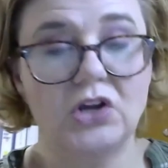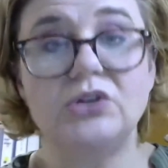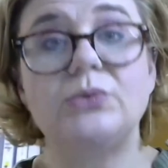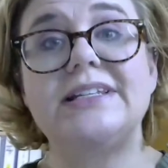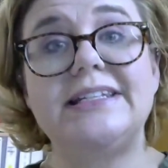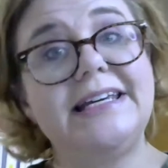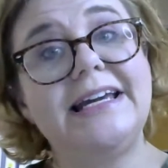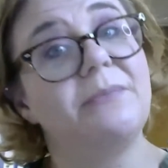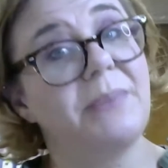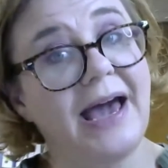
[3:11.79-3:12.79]
So we're
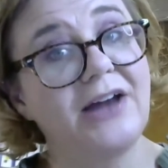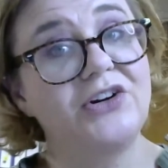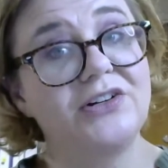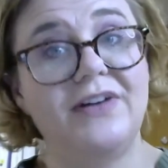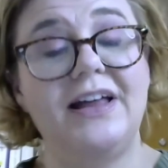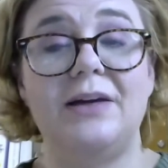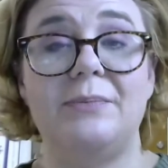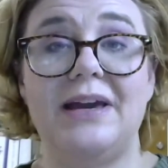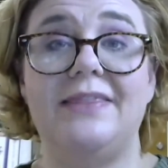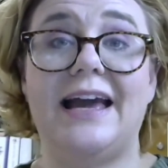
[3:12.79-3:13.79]
seeing a pattern
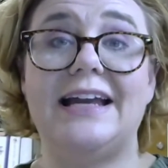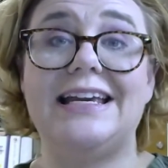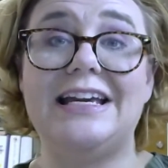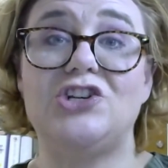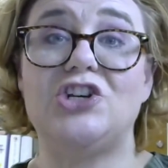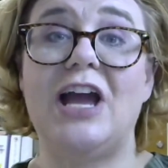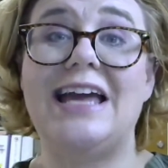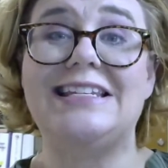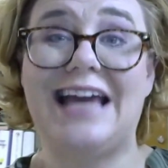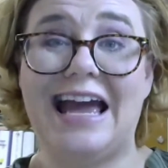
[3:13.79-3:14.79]
develop in that each
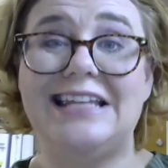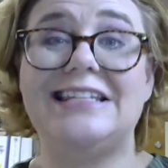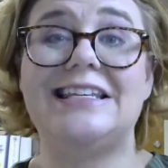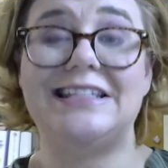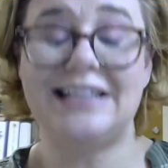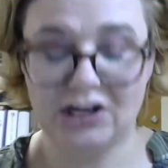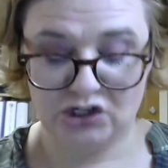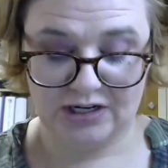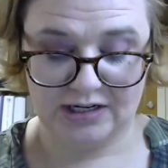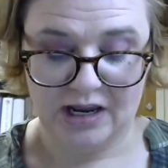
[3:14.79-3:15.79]
tens
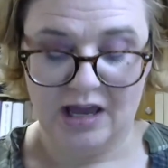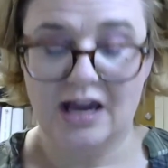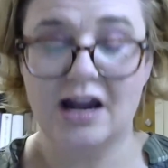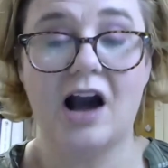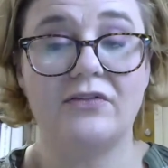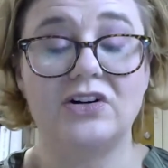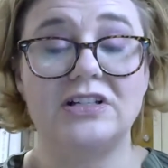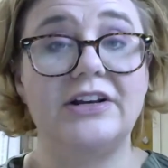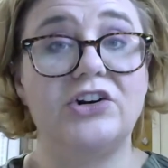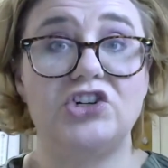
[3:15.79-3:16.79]
section
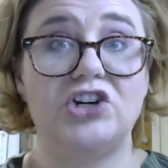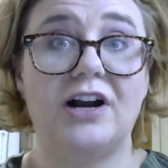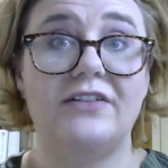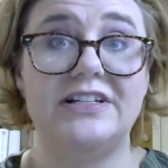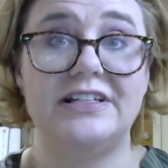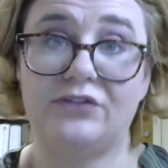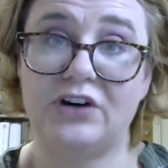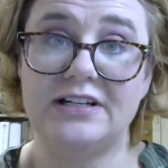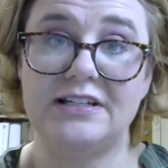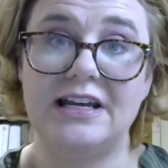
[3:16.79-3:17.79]
covers literature of a
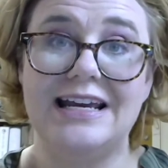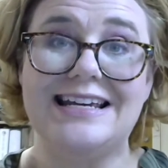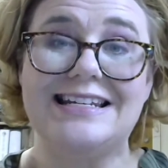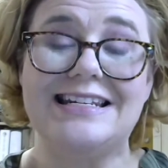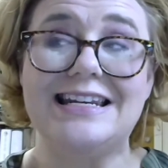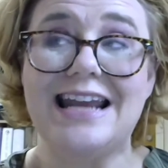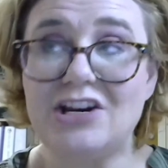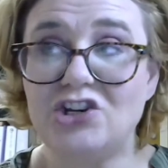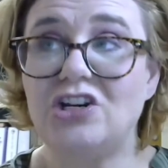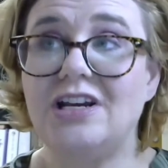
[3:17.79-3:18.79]
different
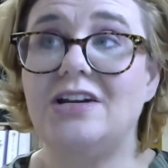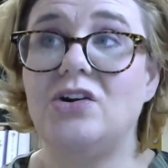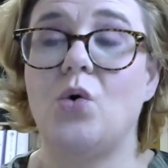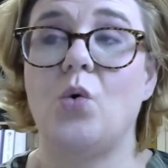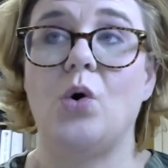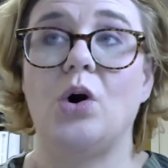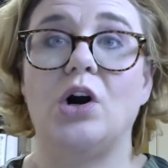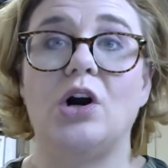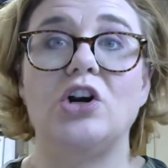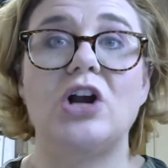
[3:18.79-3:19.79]
nation
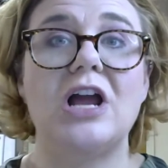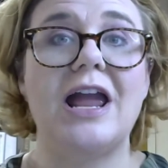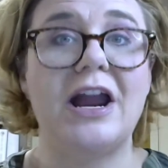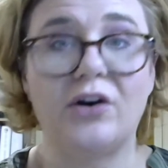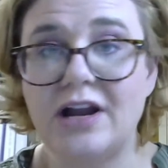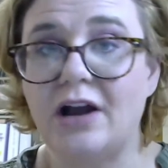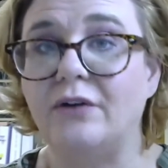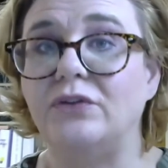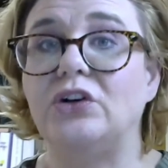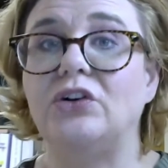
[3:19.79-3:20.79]
or area
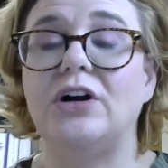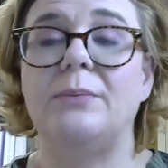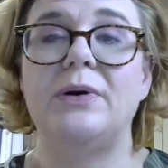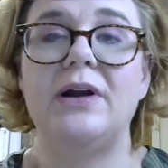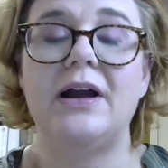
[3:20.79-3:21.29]
of Europe